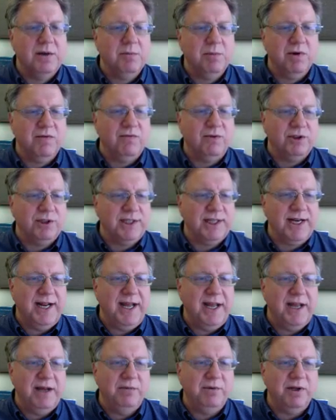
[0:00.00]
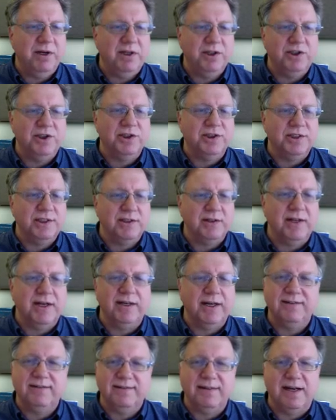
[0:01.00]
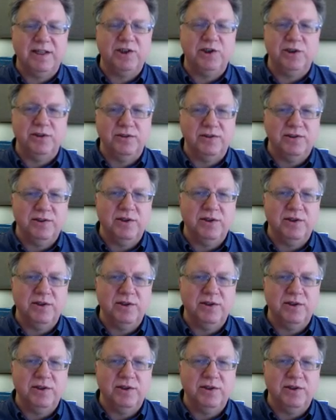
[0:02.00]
But for today, I'm going to just select sections.